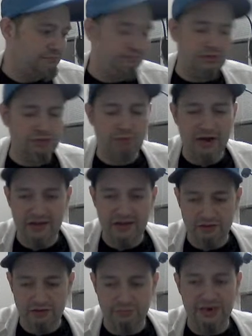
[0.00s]
Just pray that
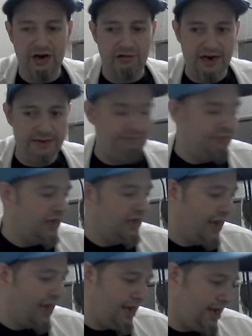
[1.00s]
he'll be all right.
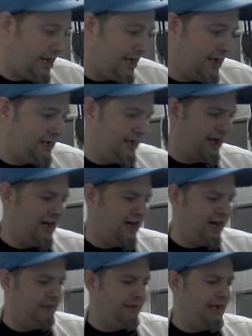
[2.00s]
And
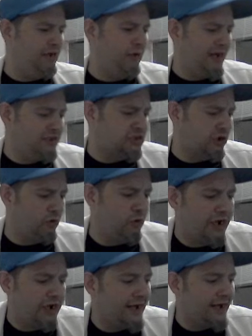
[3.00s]
anyway, so
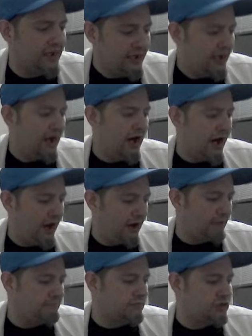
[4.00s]
we'll get
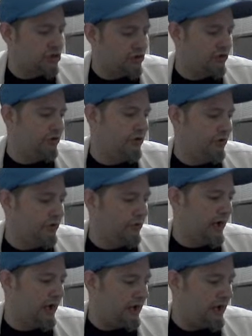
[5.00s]

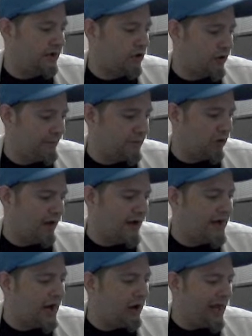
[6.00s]
to crypto right
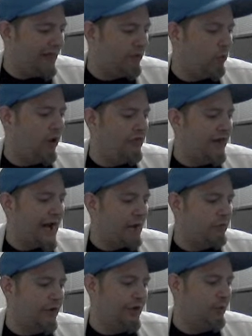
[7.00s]
now. And the one that I
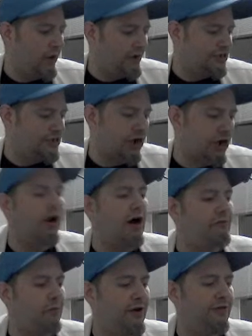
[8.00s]
really wanted to start
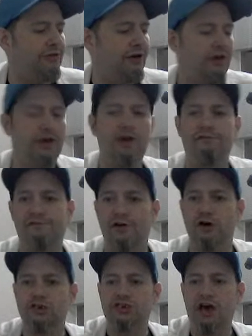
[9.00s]
off with,
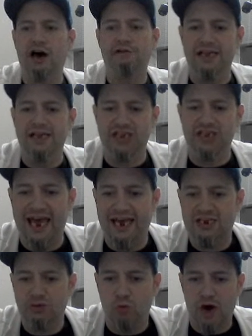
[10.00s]
first off, is
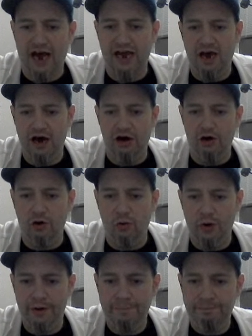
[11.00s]
XYO.